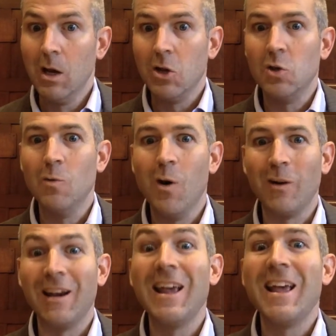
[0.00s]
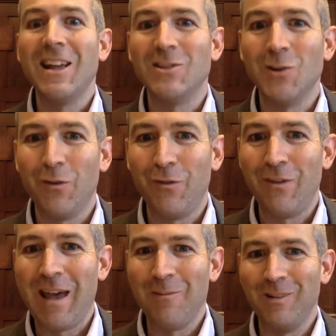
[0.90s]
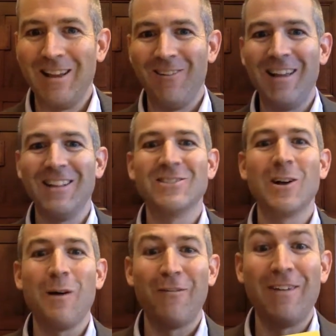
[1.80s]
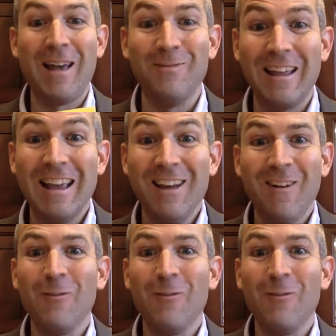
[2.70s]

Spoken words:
You own it. It's your family, right? Let's talk about family, right?